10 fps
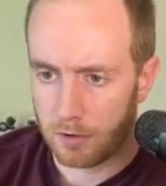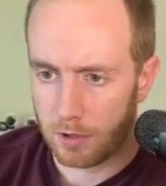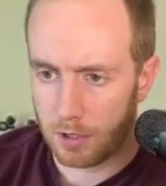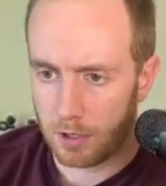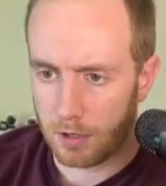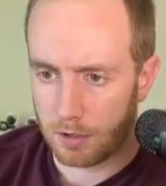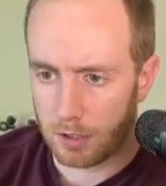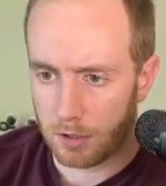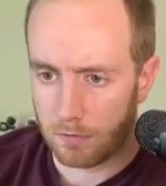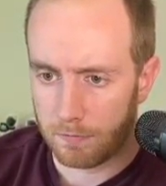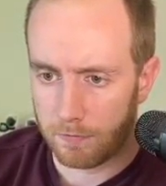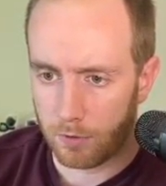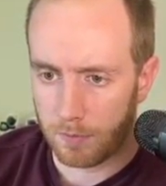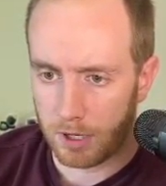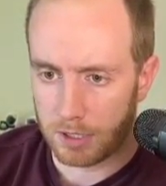Uh, you know, four
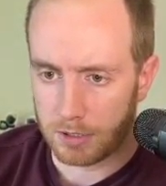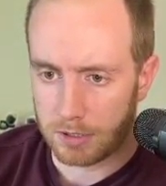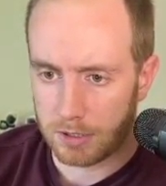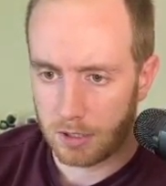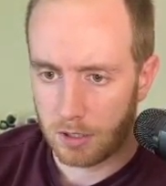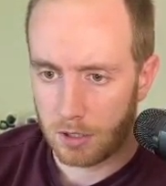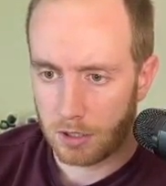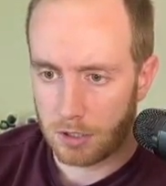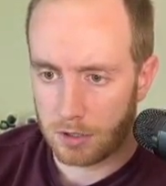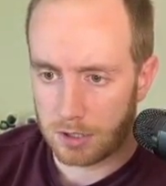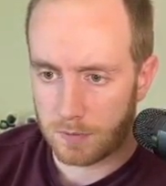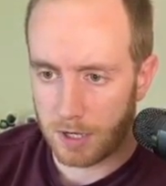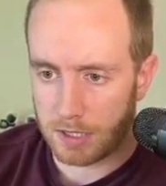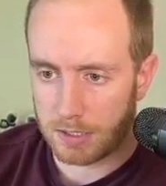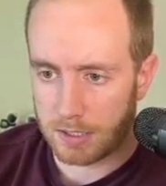buttons, you can
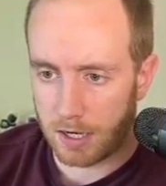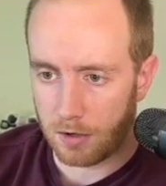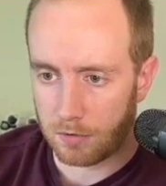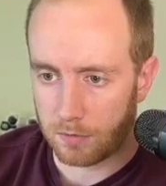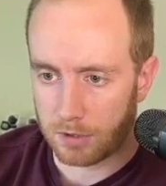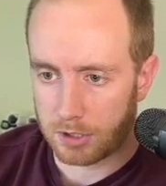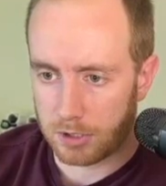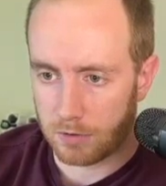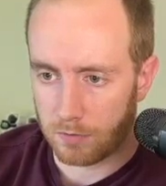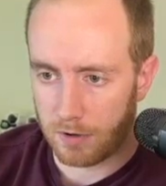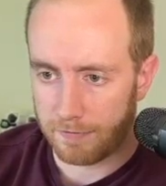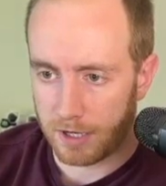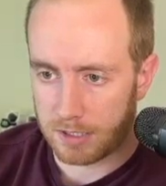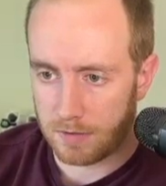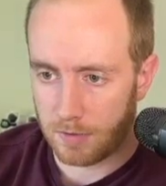spread these out with just a rough
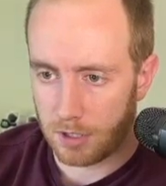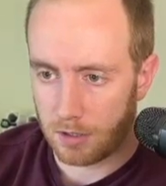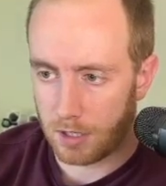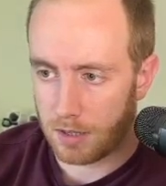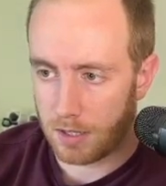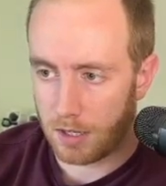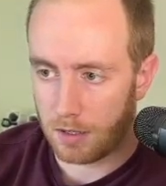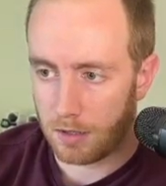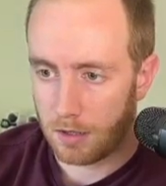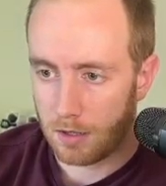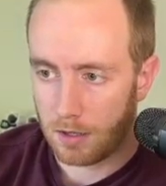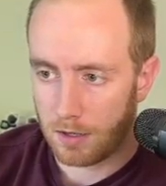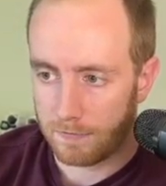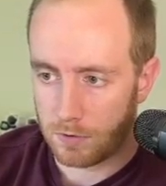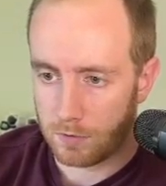estimate, and then
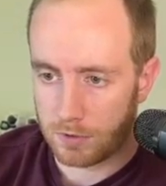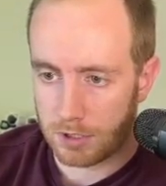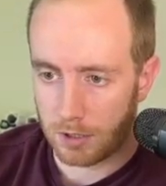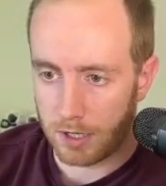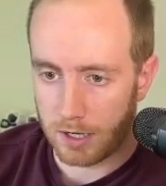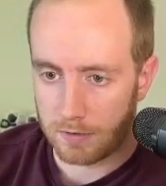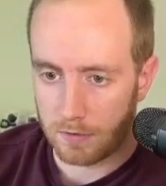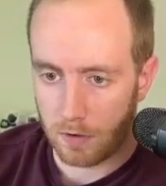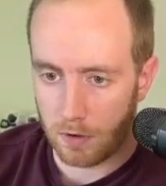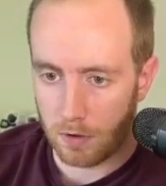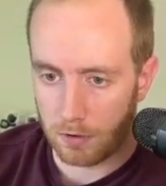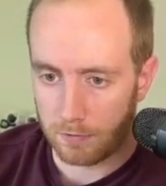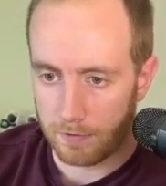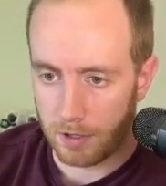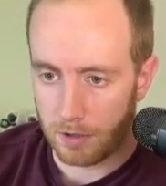if you select all
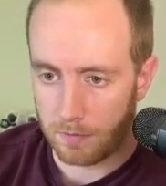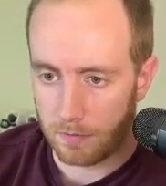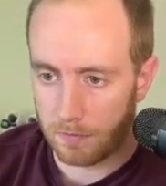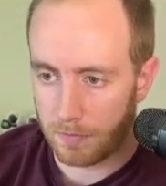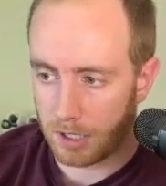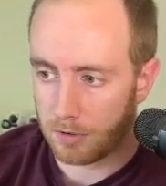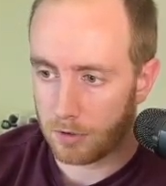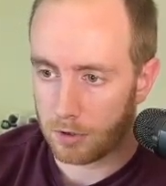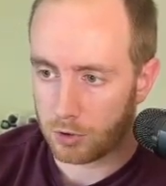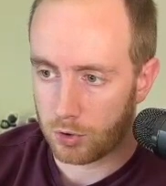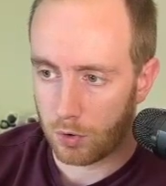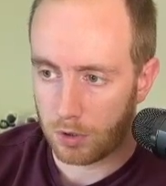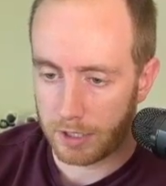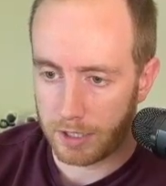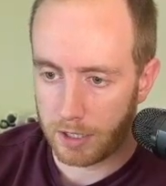of them by either control
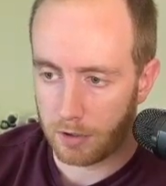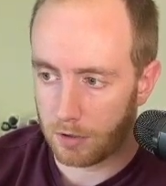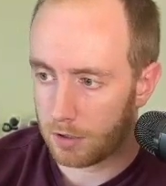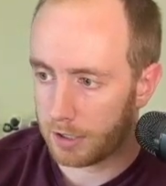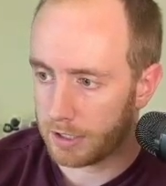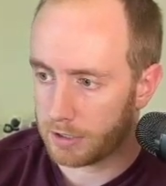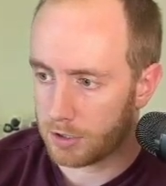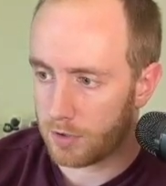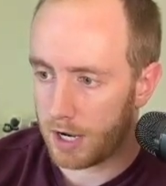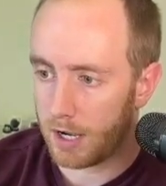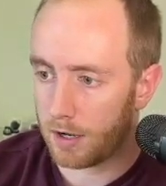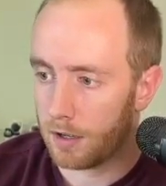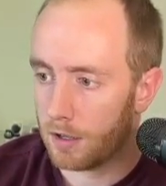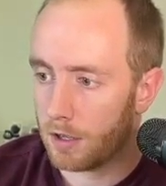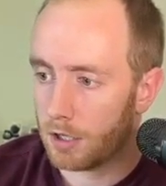clicking or clicking to drag,
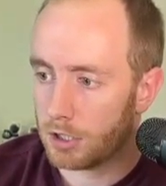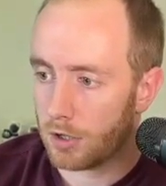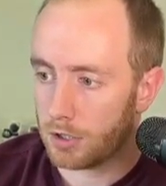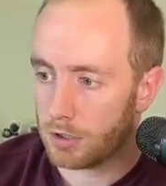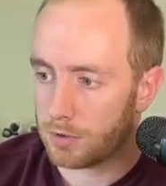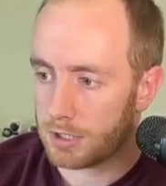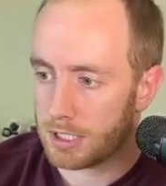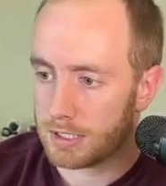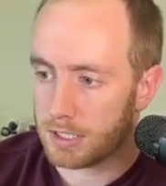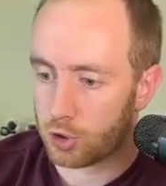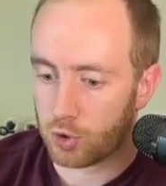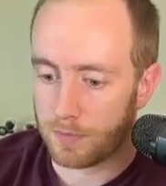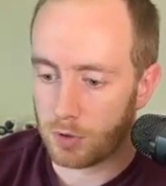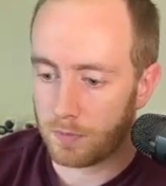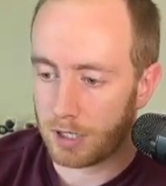you can use these
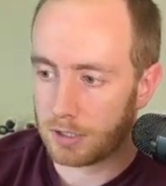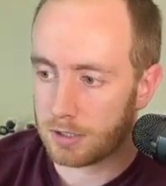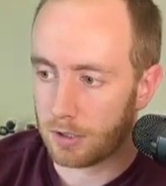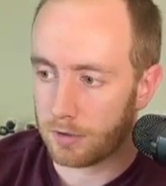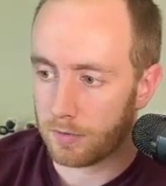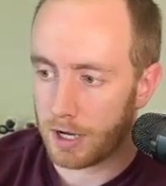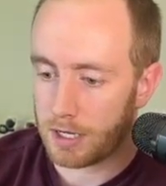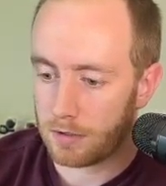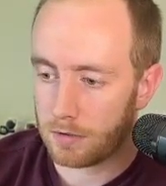distribute buttons on the right